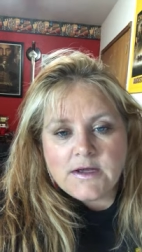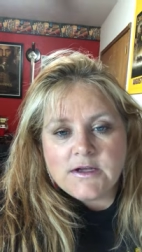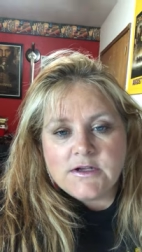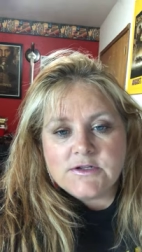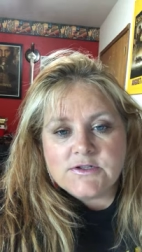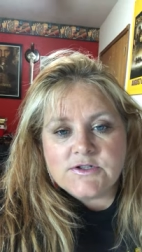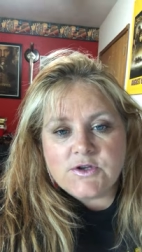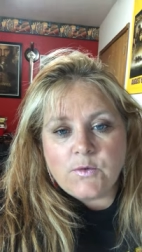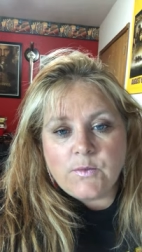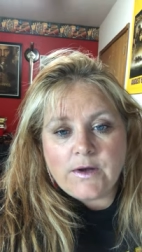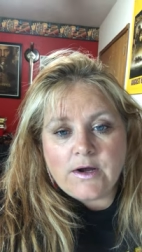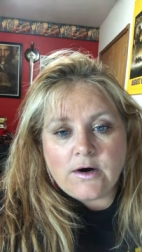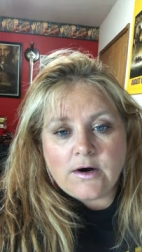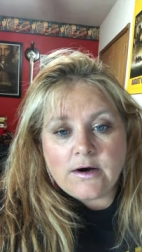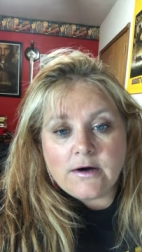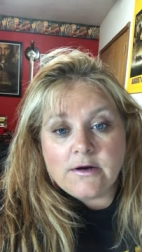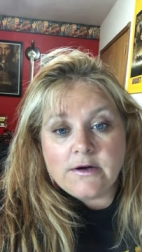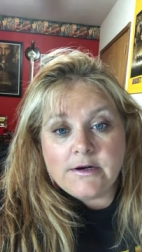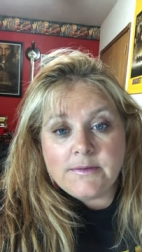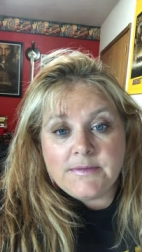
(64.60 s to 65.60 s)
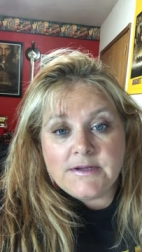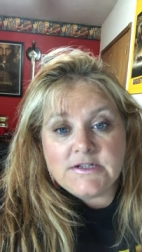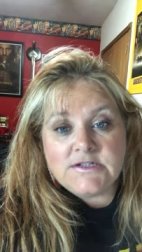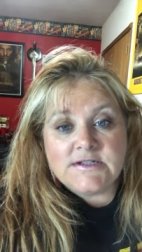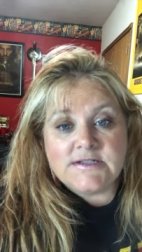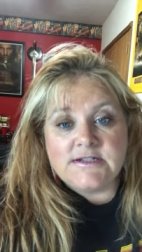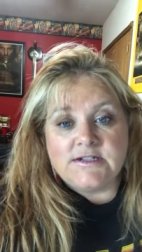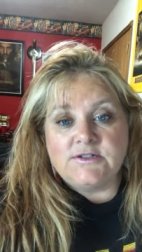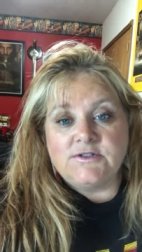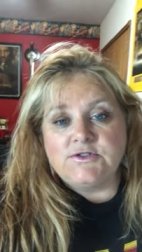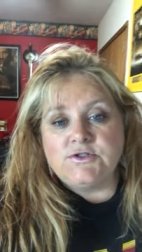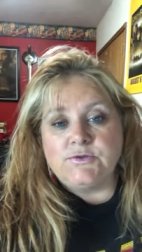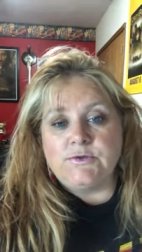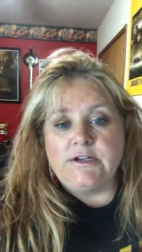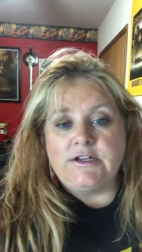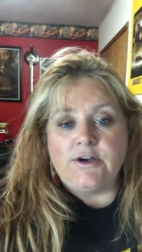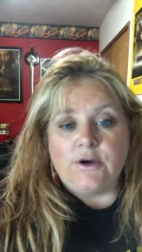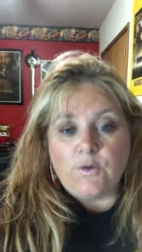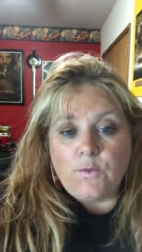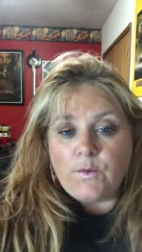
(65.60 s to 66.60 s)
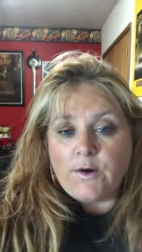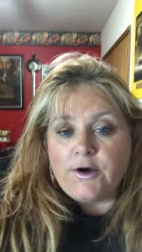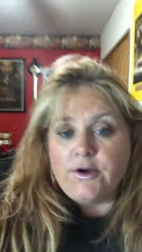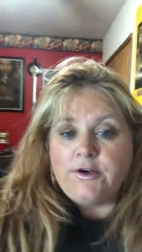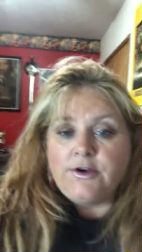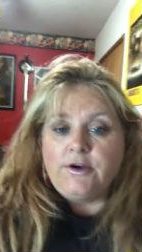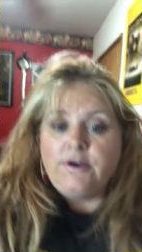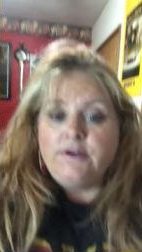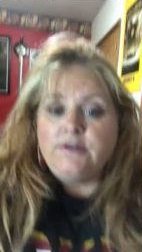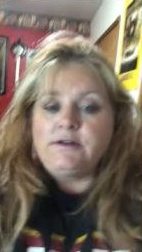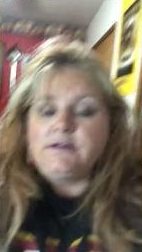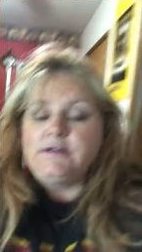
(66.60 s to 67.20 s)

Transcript: so we are gonna be still doing our Word Nerd,